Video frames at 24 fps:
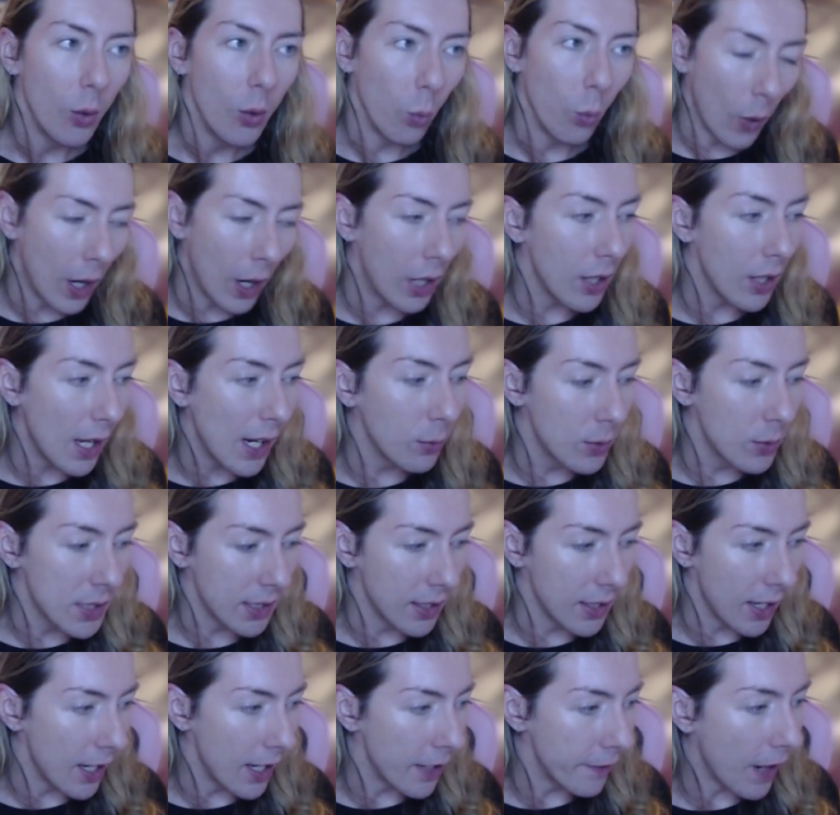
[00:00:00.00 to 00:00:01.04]
while I was
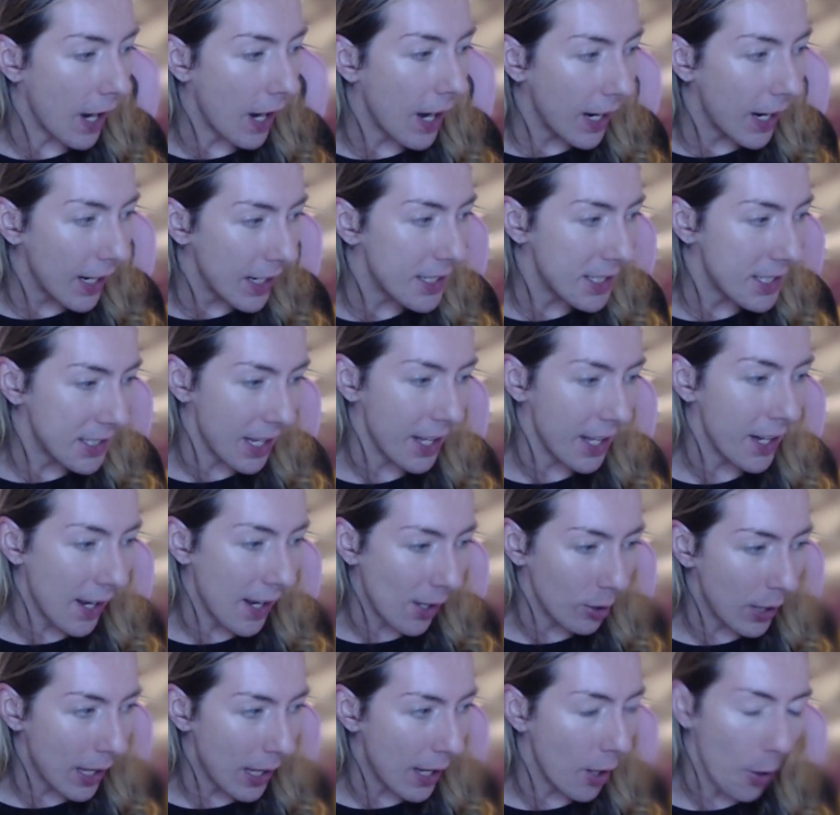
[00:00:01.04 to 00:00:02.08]
live, I said
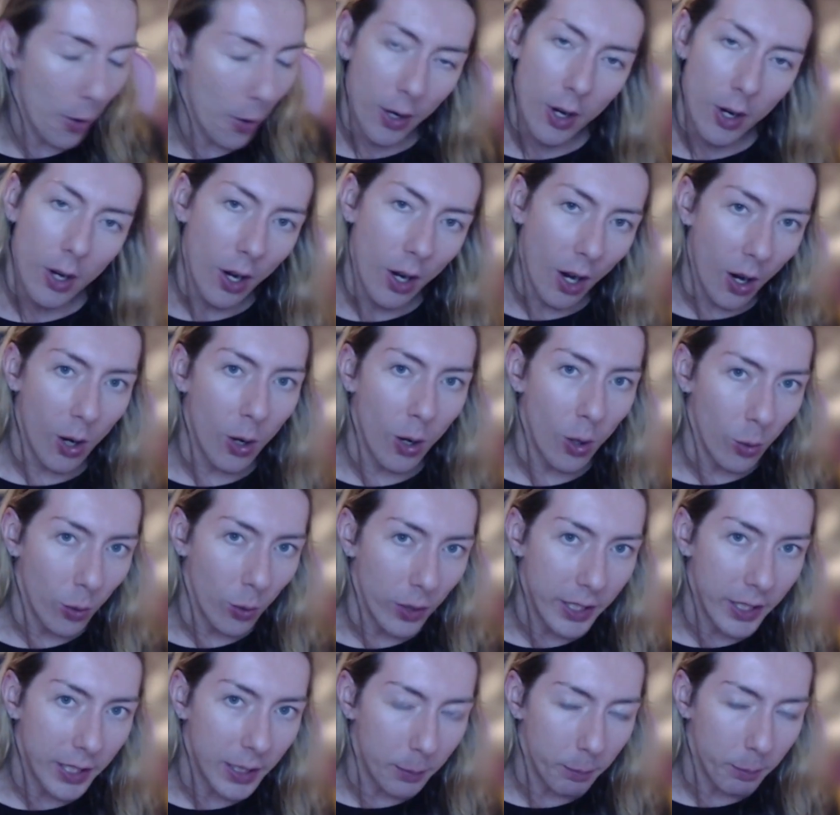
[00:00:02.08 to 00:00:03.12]
out loud, "Oh,
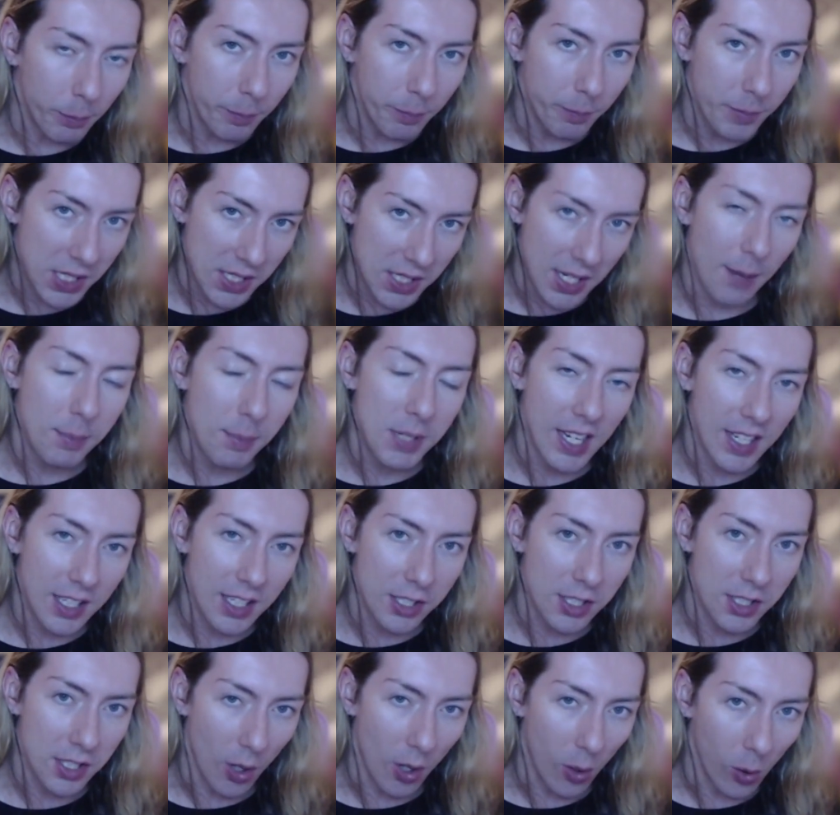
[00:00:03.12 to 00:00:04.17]
he stopped
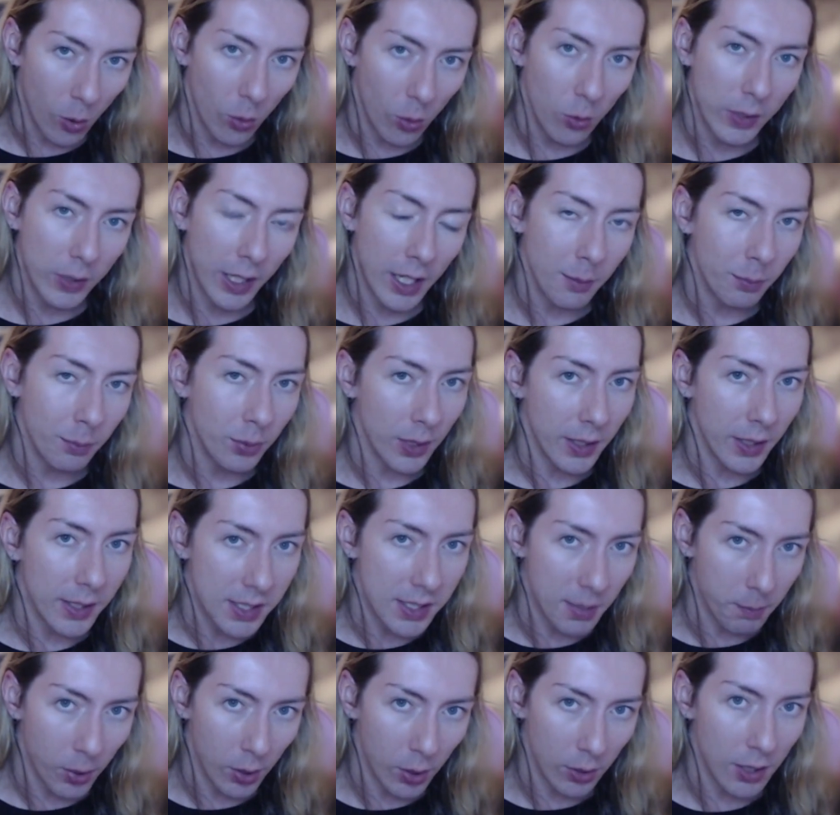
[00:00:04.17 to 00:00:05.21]
his whole gameplay
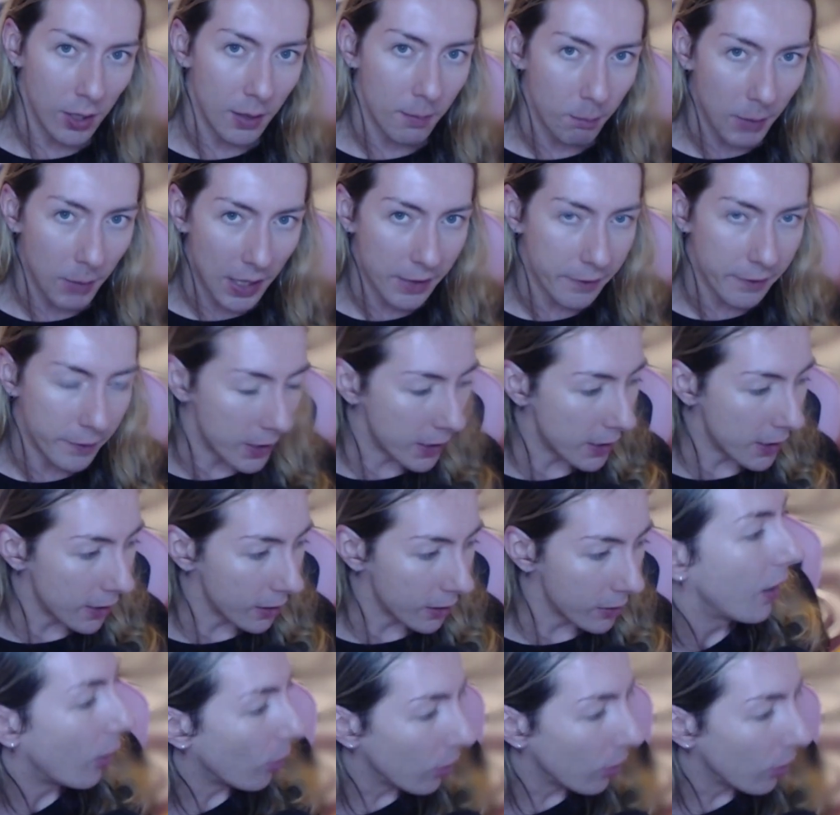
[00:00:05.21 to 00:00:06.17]
to pull up my video."